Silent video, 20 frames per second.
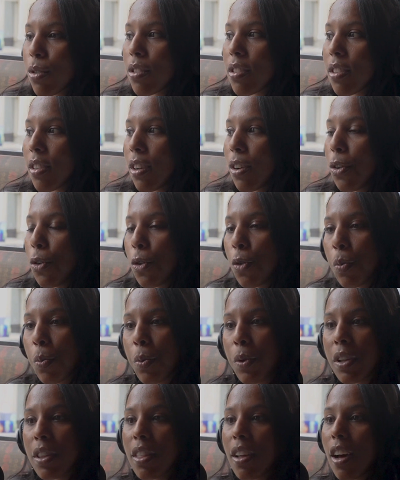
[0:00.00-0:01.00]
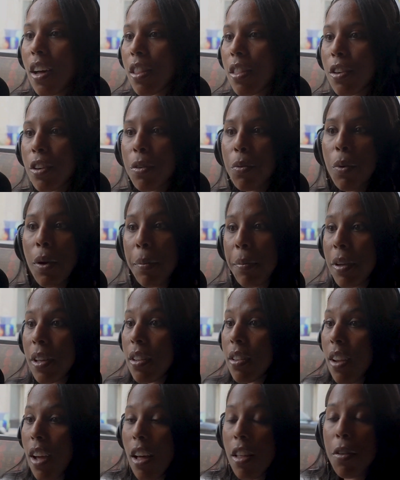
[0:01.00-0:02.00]
to hoop with other
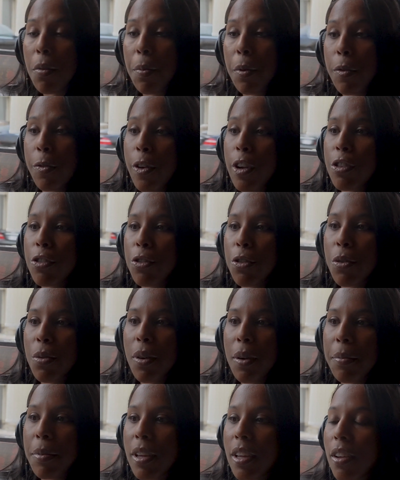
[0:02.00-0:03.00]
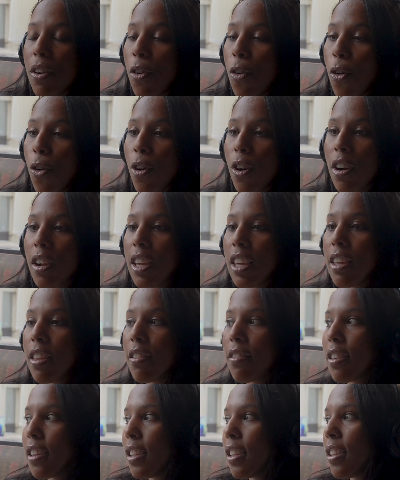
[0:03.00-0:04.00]
women, other professional women, or
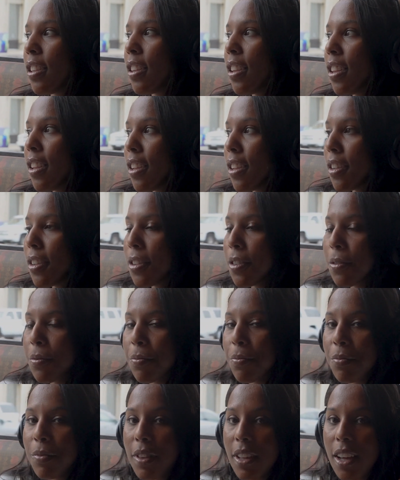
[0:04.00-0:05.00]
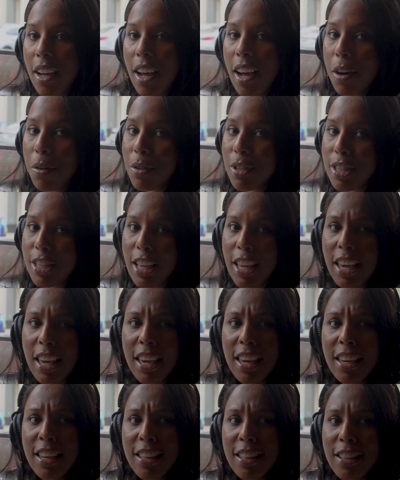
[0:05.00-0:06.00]
even, I would
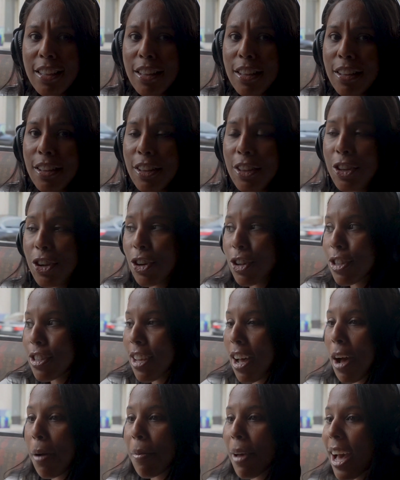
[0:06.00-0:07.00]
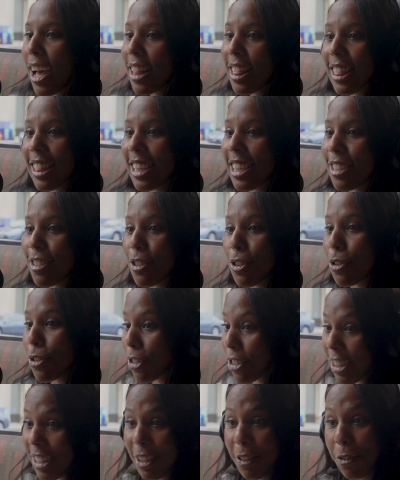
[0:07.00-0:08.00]
say, your top athletes
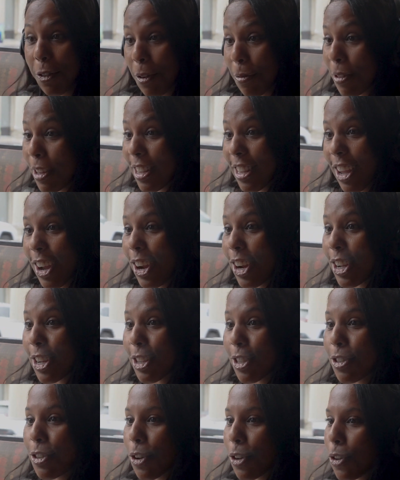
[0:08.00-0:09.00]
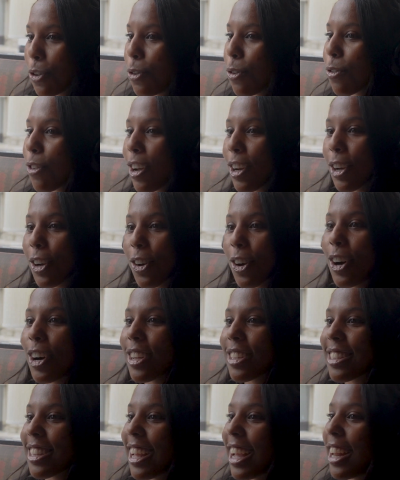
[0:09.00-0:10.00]
usually are from this area. So you run
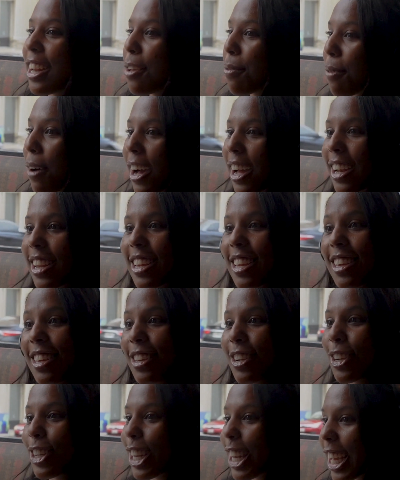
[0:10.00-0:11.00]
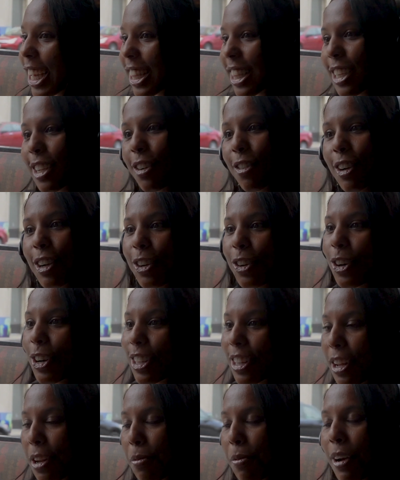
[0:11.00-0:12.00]
across anybody. You're likely to run across
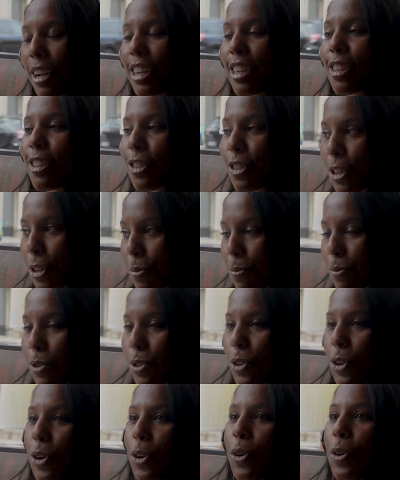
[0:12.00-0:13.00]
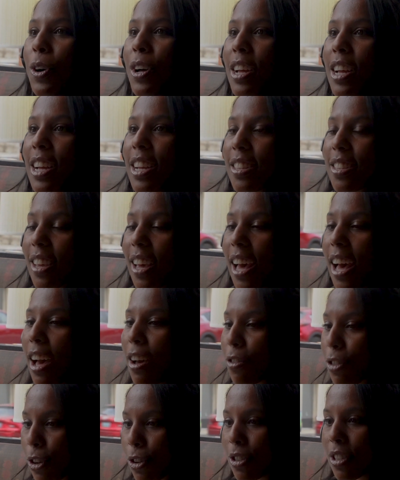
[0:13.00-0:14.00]
anybody in the gym. So to
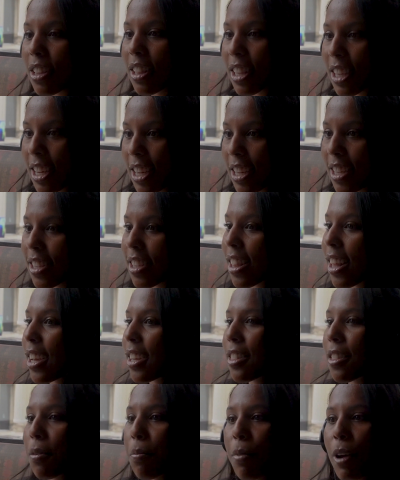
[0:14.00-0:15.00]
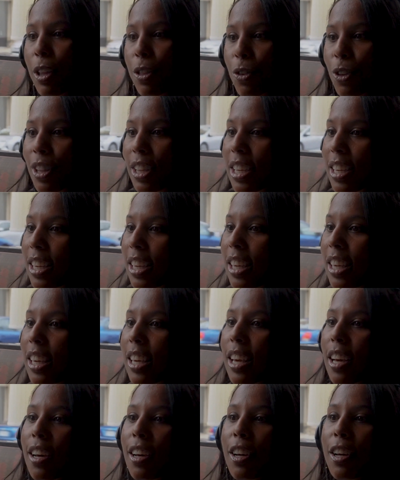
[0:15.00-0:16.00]
have those leagues like the Bethel League,
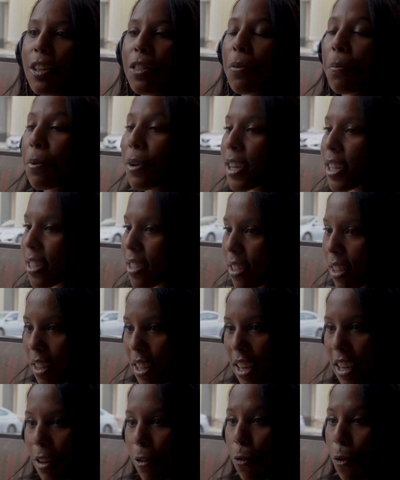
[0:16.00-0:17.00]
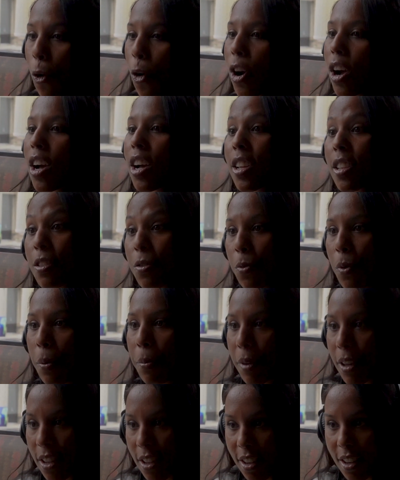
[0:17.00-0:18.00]
the Pitts League for us
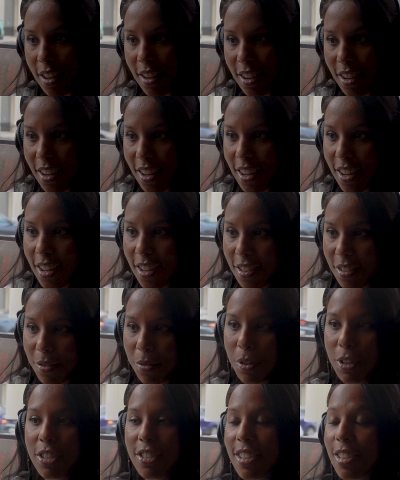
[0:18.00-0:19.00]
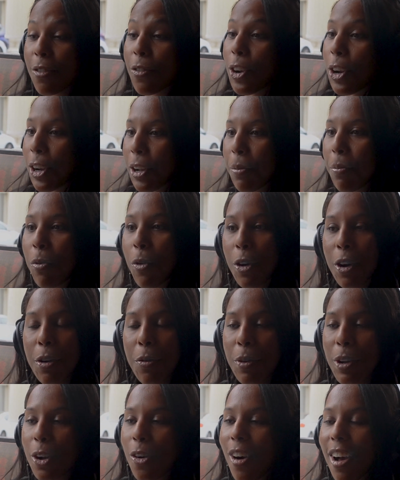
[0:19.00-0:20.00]
women, which is very important.
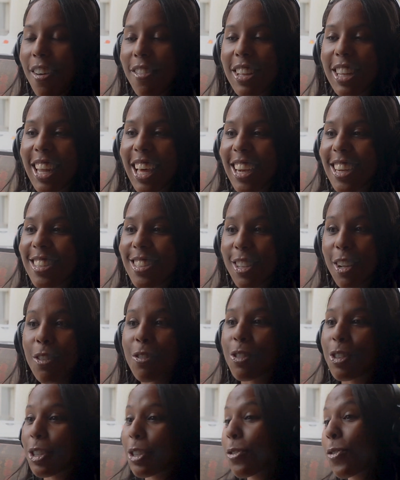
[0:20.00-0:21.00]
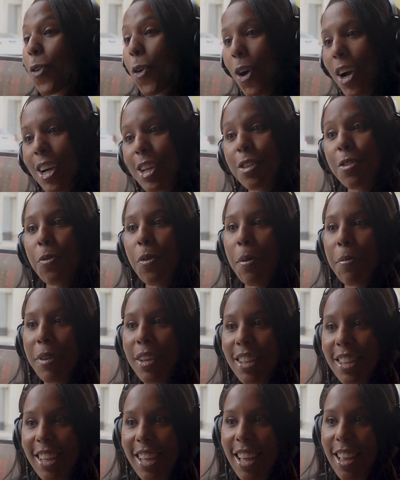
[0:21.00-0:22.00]
We don't have a lot of stuff just for us
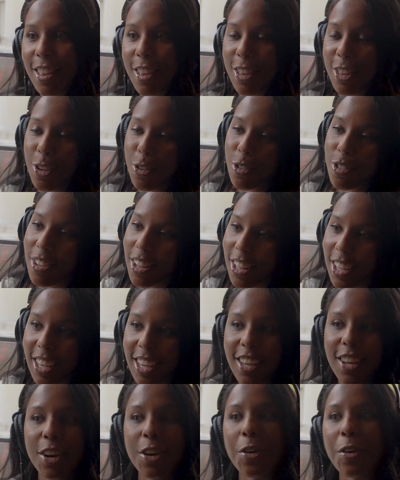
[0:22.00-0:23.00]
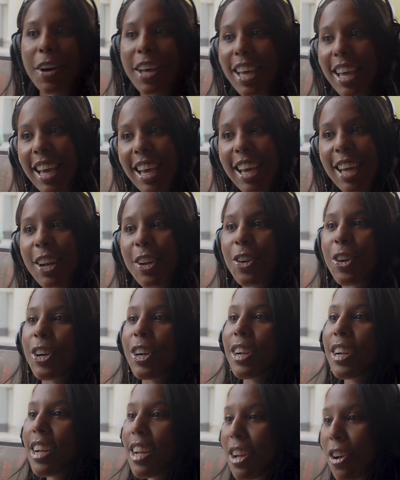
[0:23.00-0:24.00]
women. It's usually co-ed
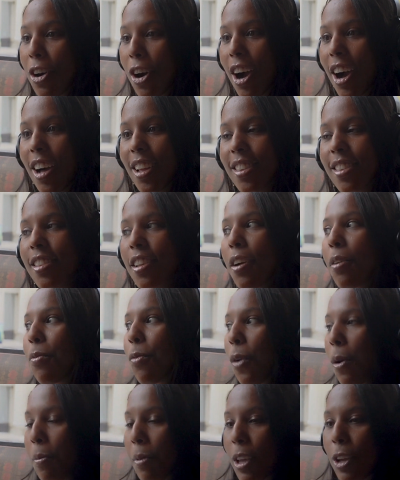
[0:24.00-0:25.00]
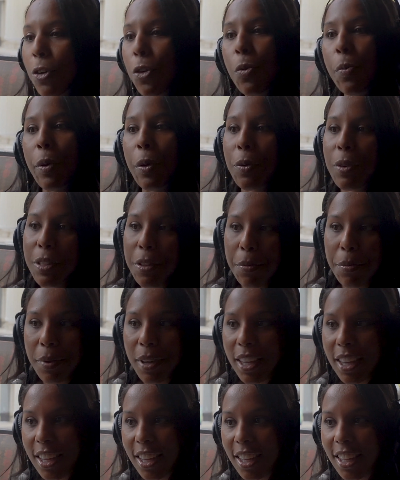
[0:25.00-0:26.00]
or some women hooping with the
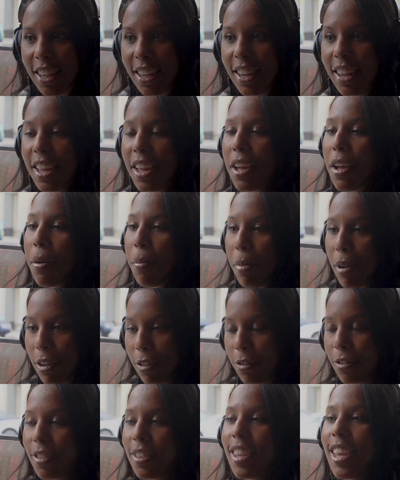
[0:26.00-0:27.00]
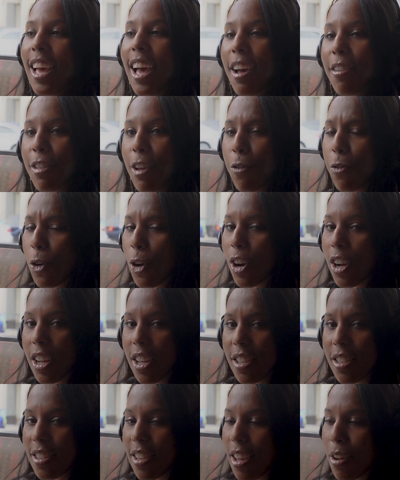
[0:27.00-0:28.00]
men. But to have that for
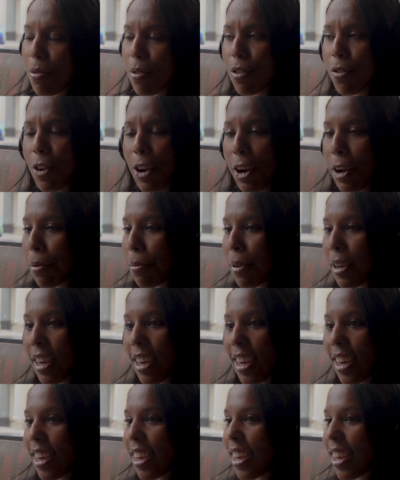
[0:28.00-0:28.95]
us, it was very big.